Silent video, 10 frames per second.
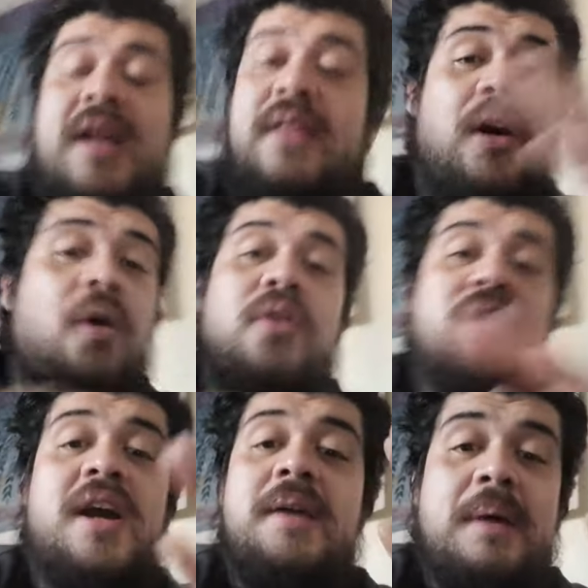The whole
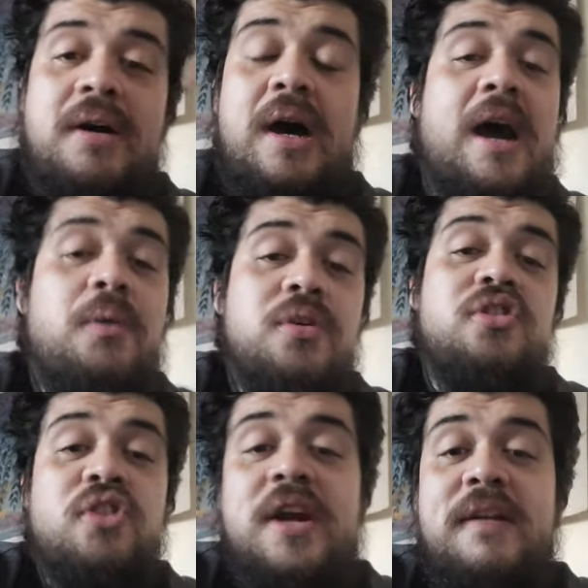time I I
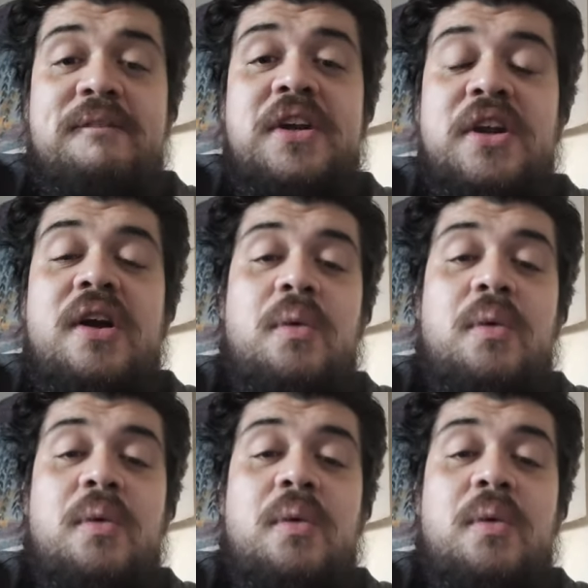was trying to figure